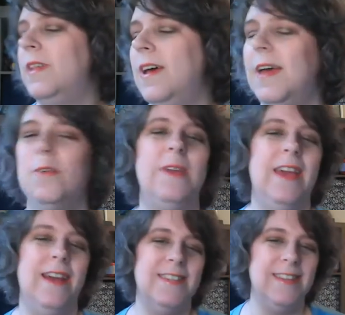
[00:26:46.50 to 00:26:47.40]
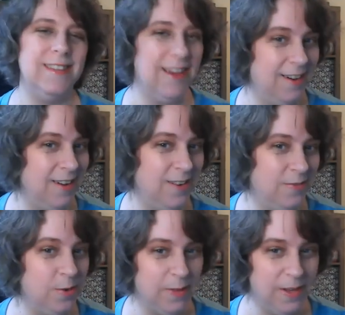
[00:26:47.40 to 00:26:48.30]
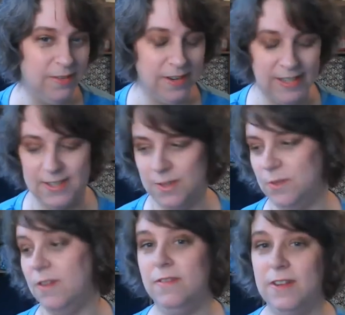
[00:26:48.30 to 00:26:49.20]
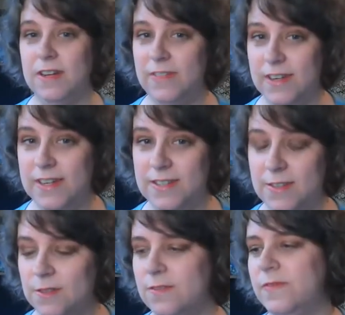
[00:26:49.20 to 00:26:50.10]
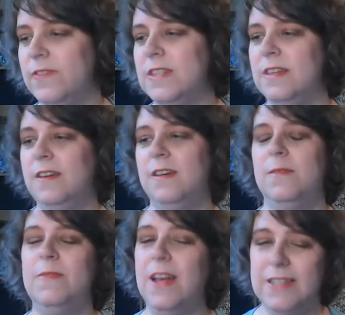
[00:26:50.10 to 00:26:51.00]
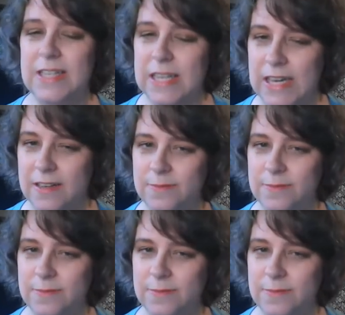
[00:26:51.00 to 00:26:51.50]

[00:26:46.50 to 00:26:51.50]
I will be casting that on for me very soon, very soon. Not today,